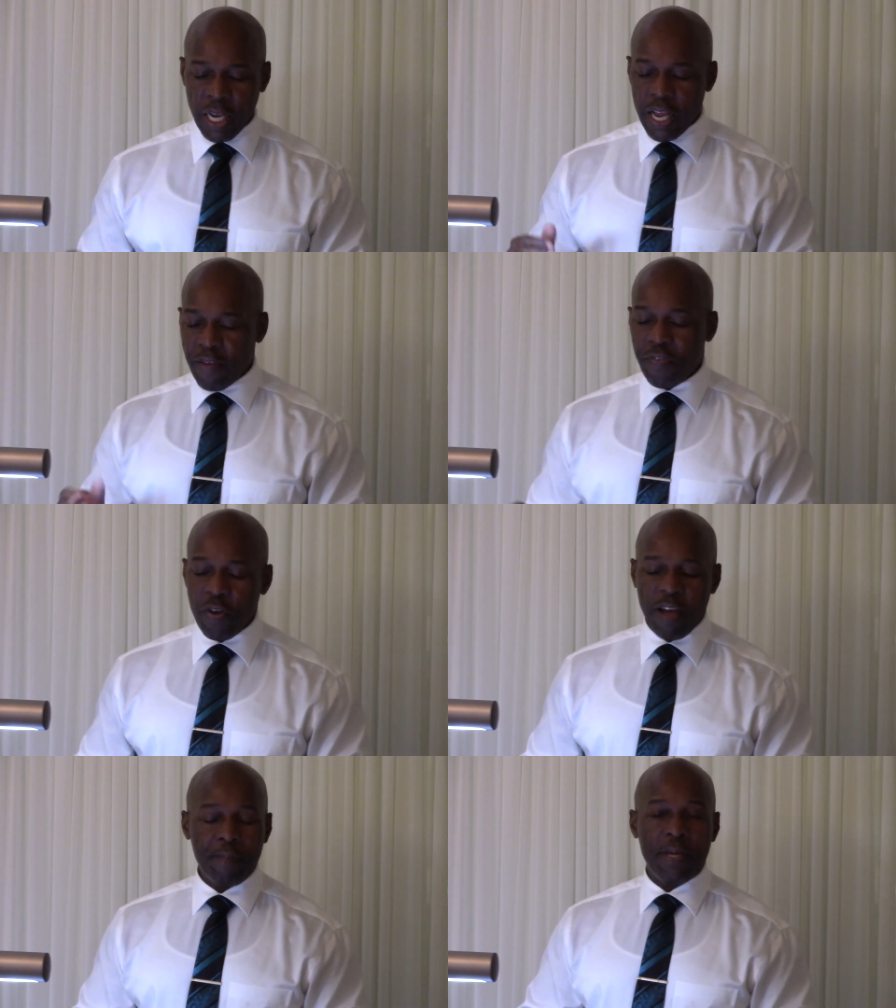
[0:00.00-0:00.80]
If you
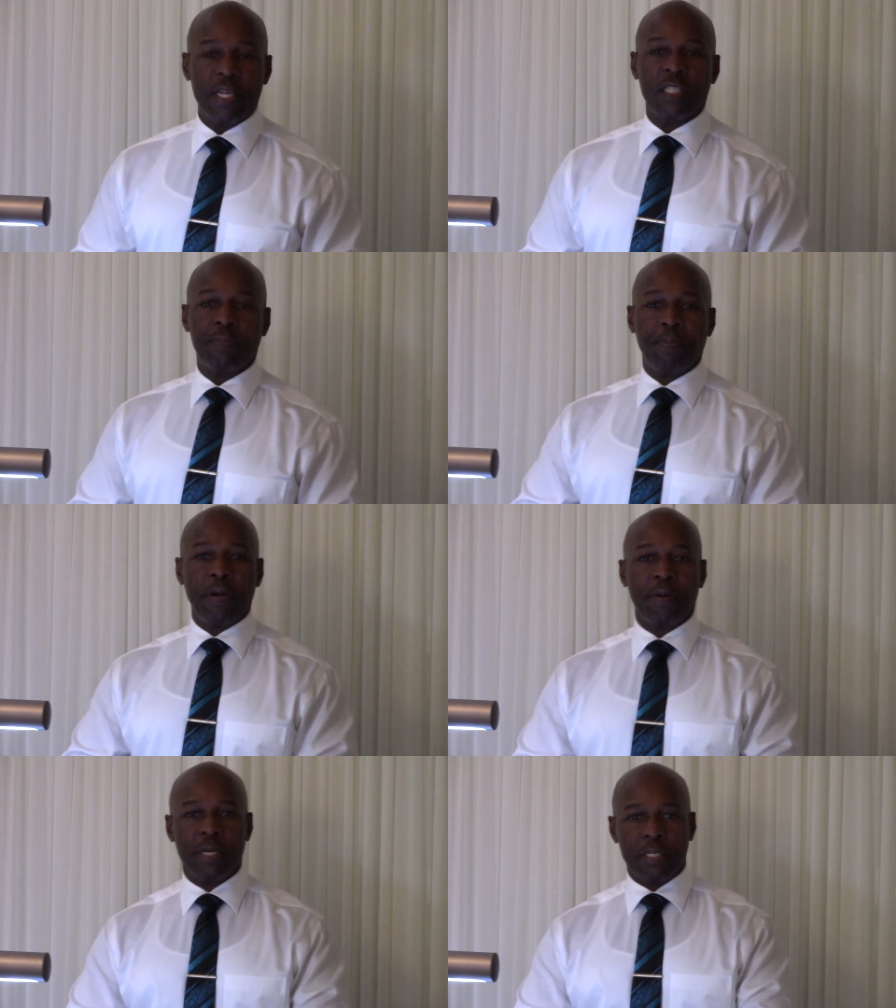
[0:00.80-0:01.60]
have been
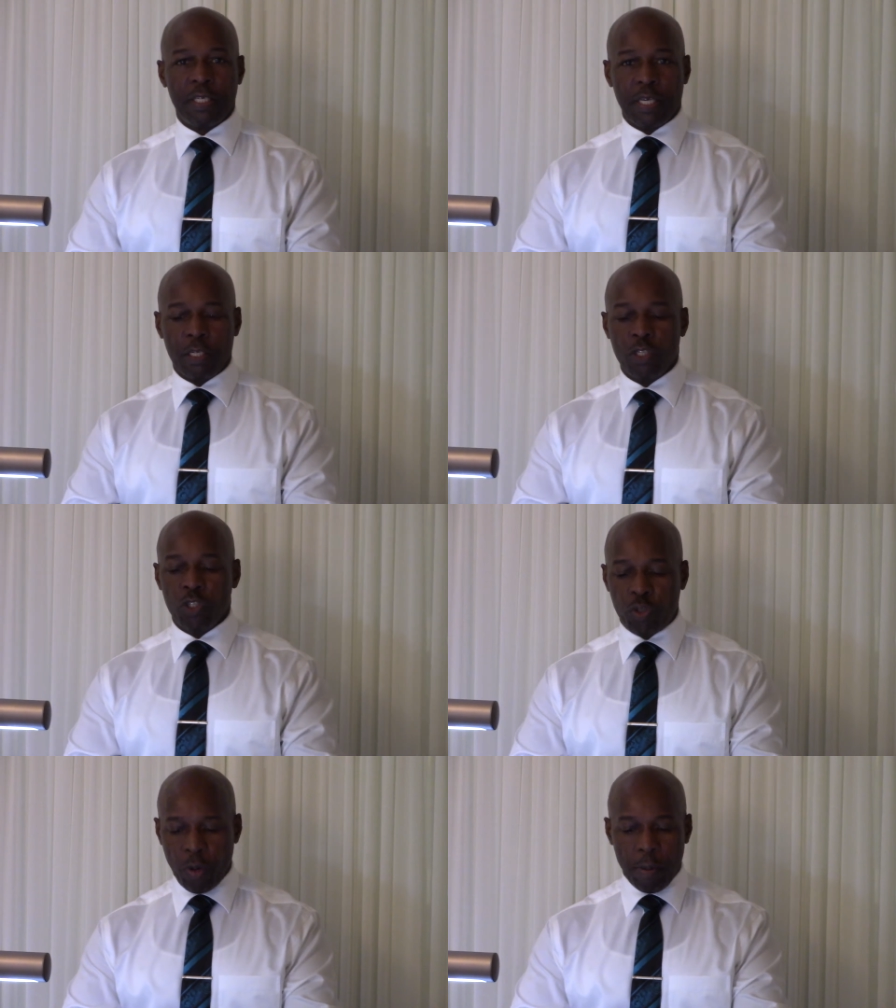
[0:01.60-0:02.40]
experiencing
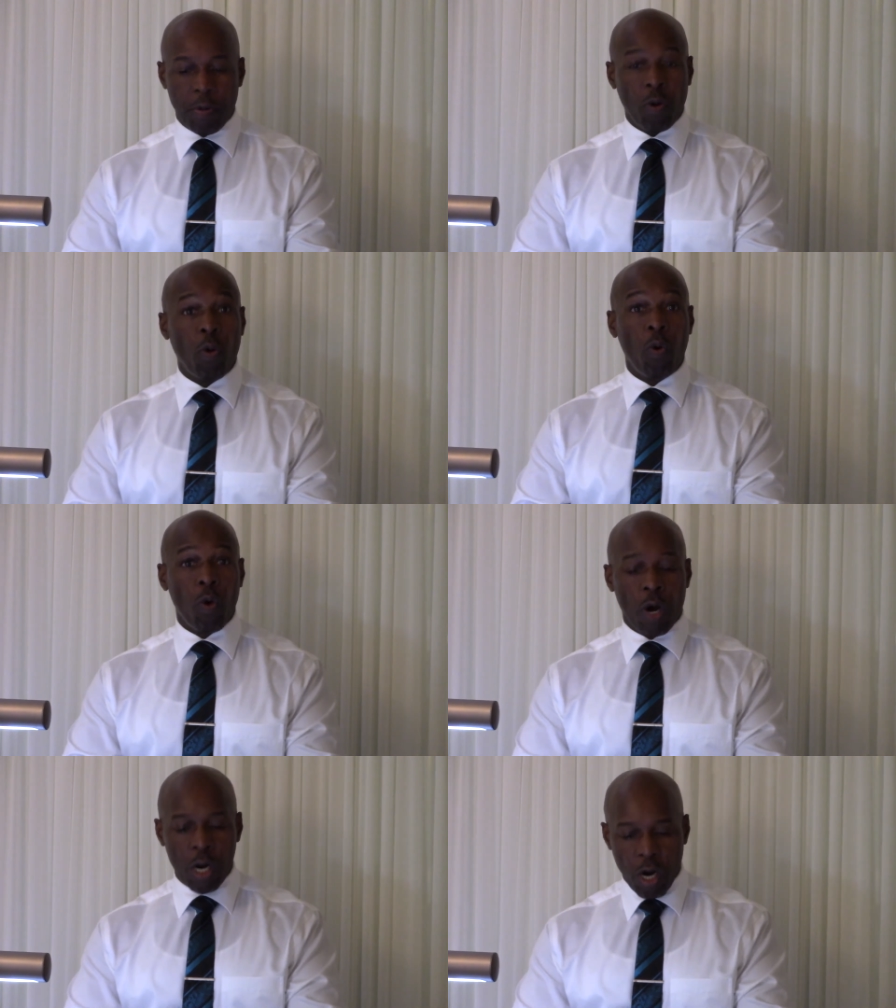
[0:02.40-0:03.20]
trouble,
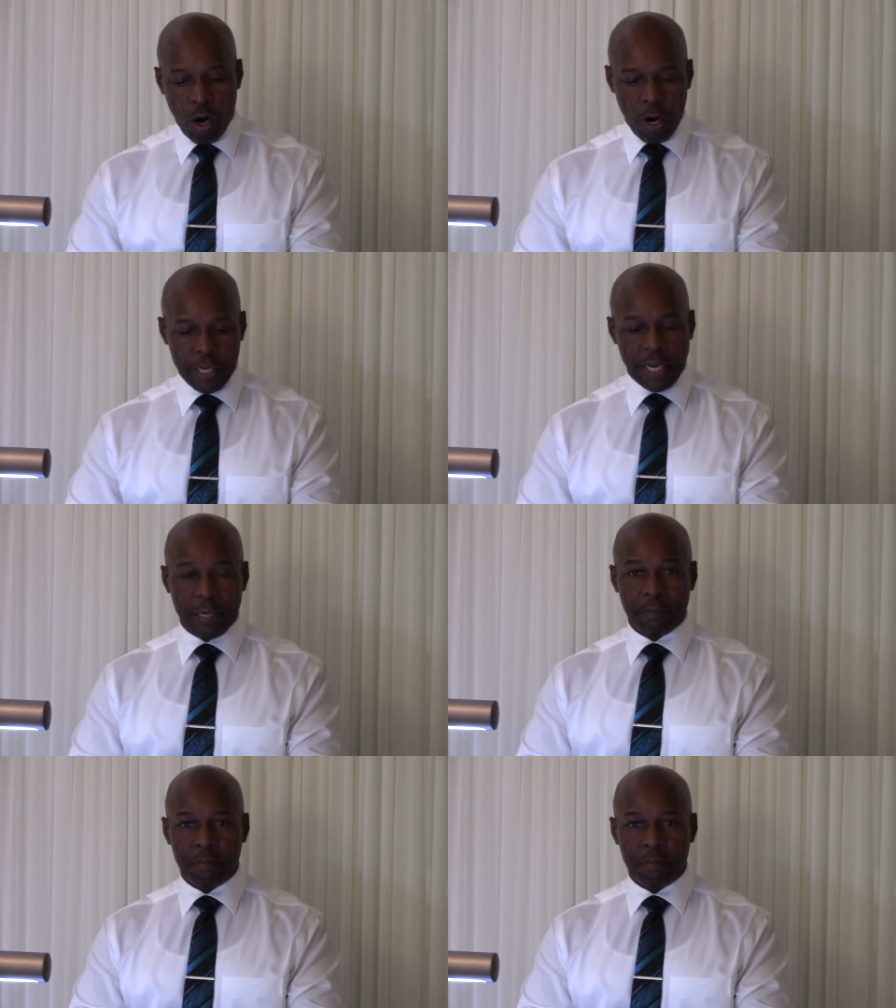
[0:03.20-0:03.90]
or heartache.